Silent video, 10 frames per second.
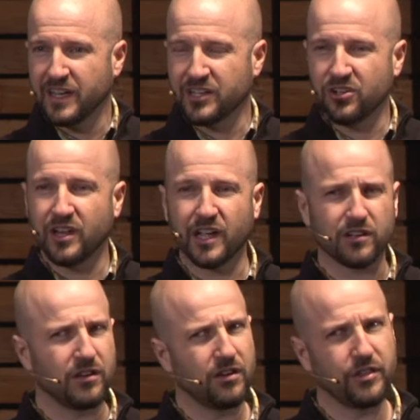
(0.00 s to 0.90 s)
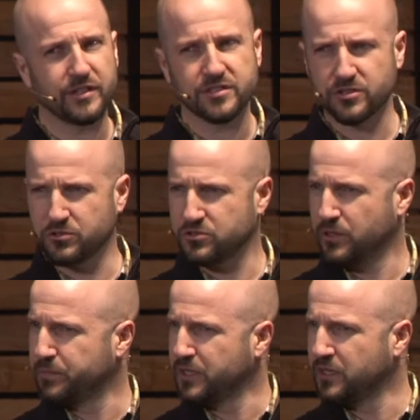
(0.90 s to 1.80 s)
And you're like, oh, that's so
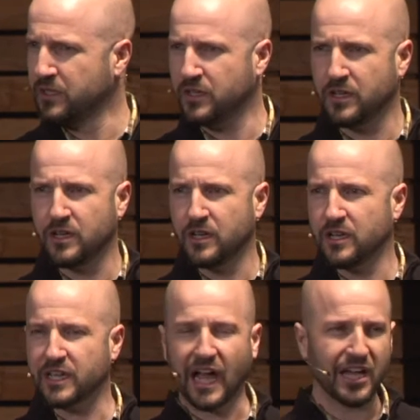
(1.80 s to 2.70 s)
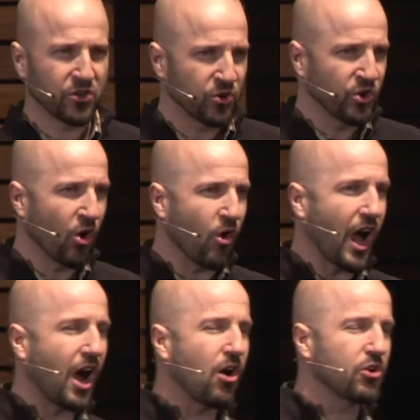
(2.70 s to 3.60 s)
trippy. Like, I don't know
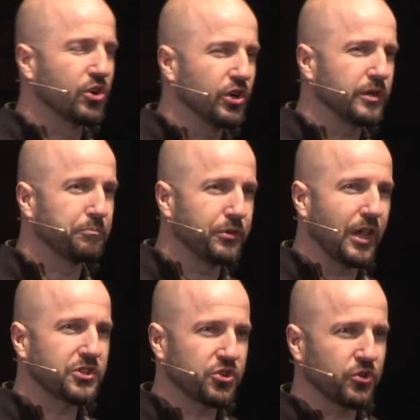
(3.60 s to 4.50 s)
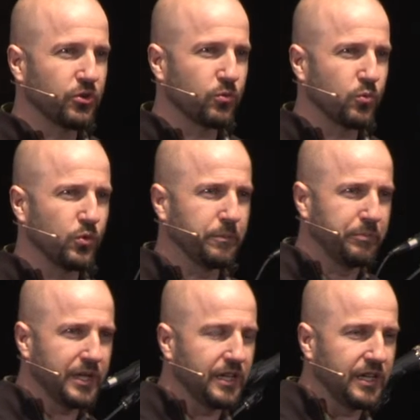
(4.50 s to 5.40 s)
how good pleasure would
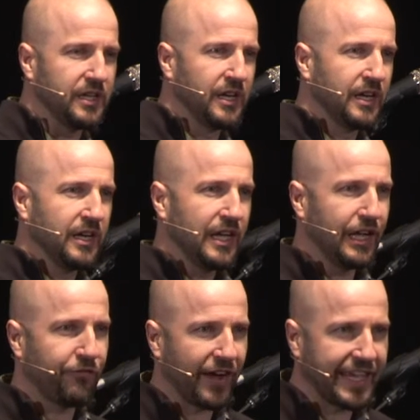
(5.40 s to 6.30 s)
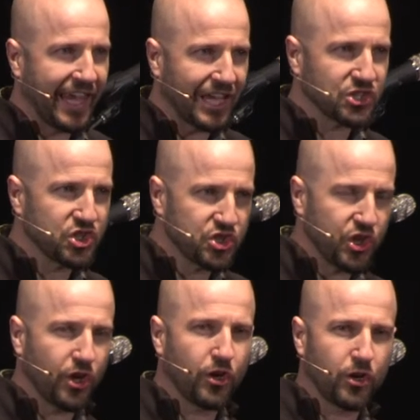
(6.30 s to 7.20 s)
be if I can't
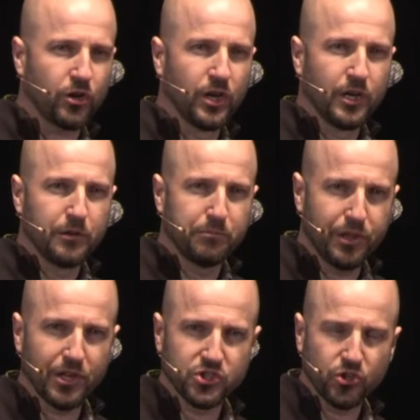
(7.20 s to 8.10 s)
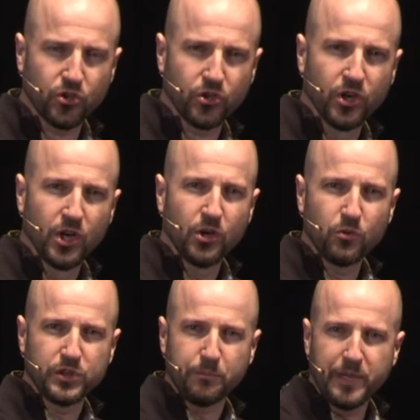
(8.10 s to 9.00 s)
share pleasure
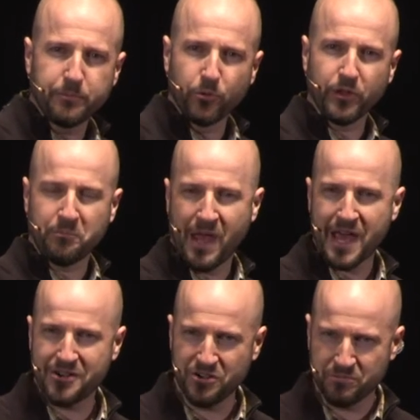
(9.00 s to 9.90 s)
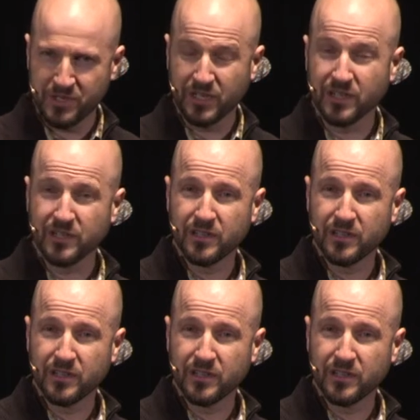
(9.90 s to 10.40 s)
with the people that matter to me.